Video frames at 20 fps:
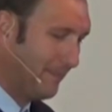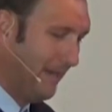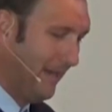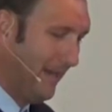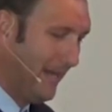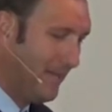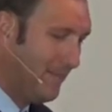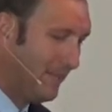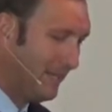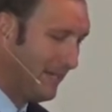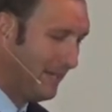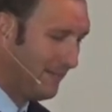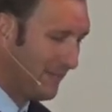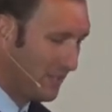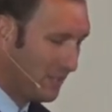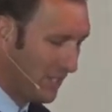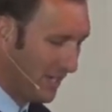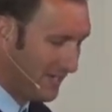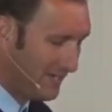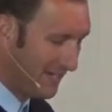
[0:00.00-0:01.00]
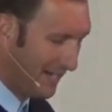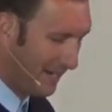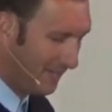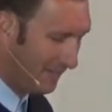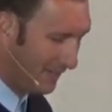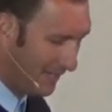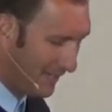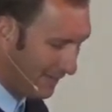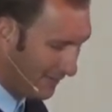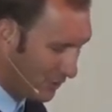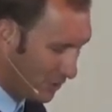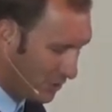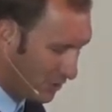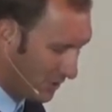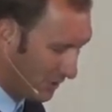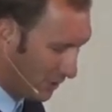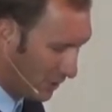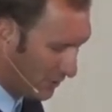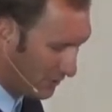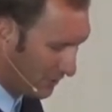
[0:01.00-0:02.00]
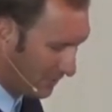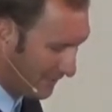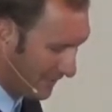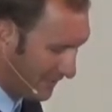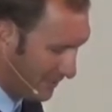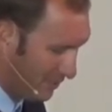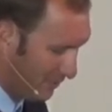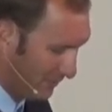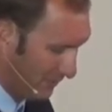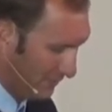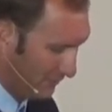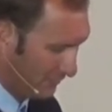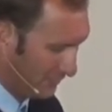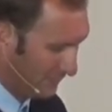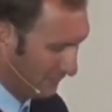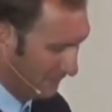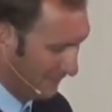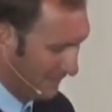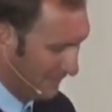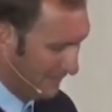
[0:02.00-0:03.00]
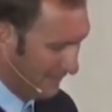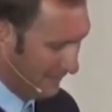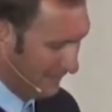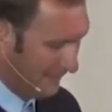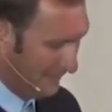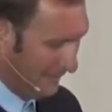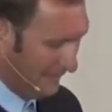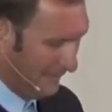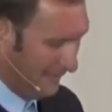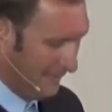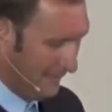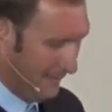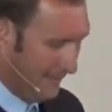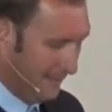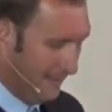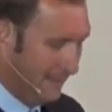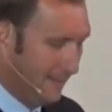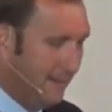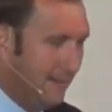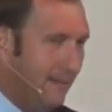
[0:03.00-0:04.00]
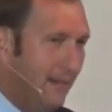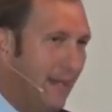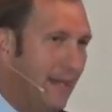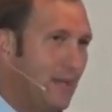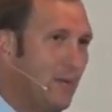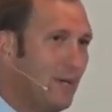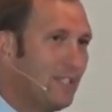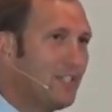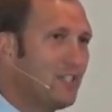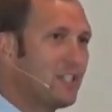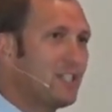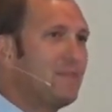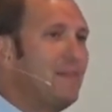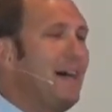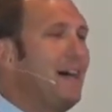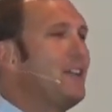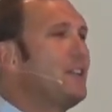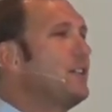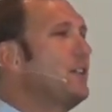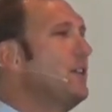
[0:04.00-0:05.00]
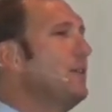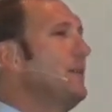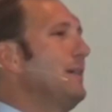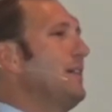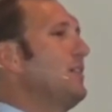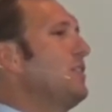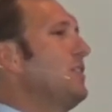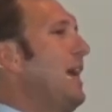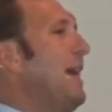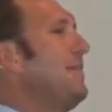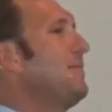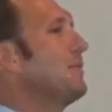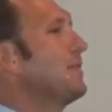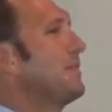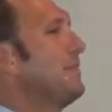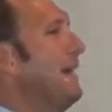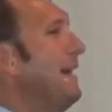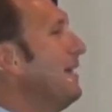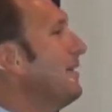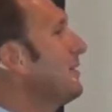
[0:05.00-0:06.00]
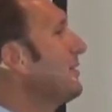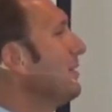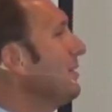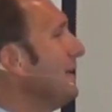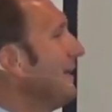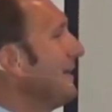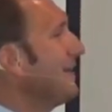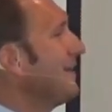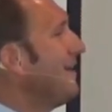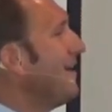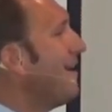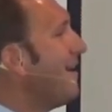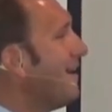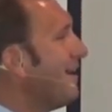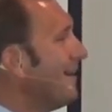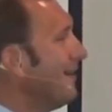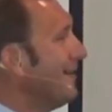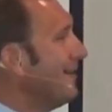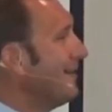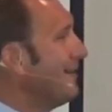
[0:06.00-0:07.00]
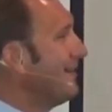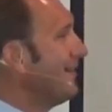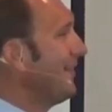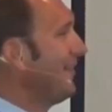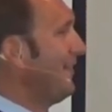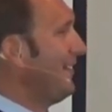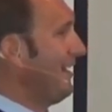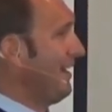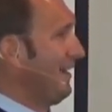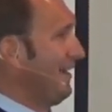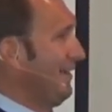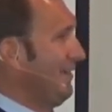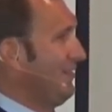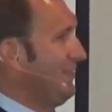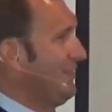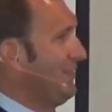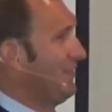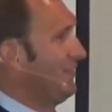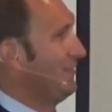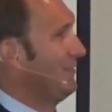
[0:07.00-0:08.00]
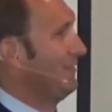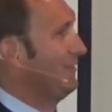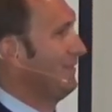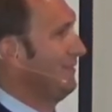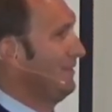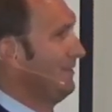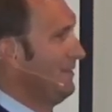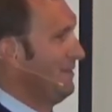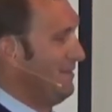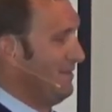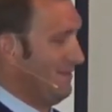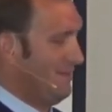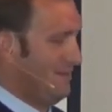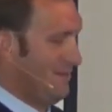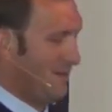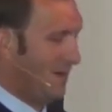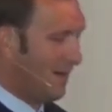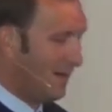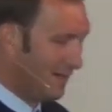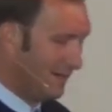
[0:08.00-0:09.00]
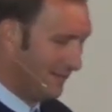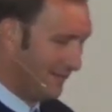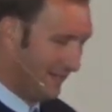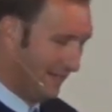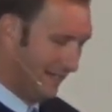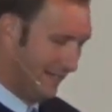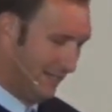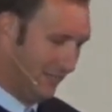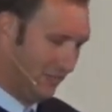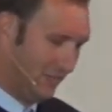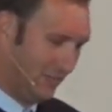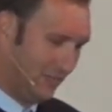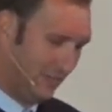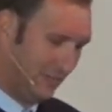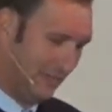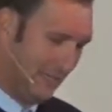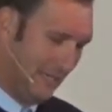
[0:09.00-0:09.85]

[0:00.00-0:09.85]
And he believed that Gentile believers should also be doers. And he wasn't just about doing. James was about doing hard things. Hard things.